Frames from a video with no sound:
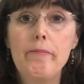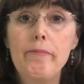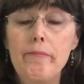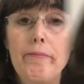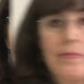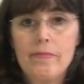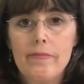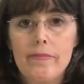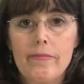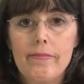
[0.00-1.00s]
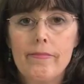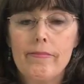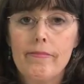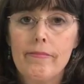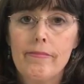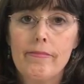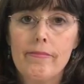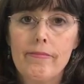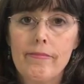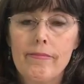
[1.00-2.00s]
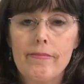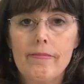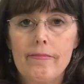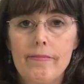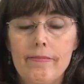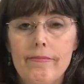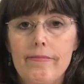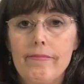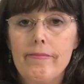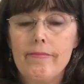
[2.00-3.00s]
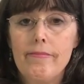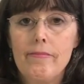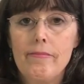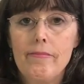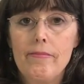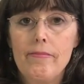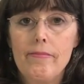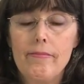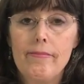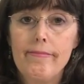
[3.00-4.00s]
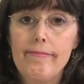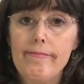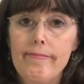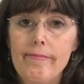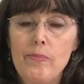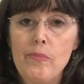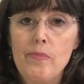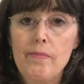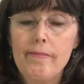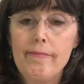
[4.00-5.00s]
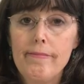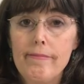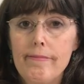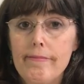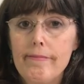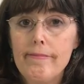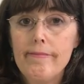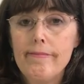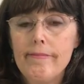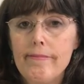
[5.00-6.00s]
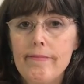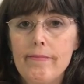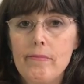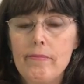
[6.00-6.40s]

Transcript: No words are spoken by the person on screen.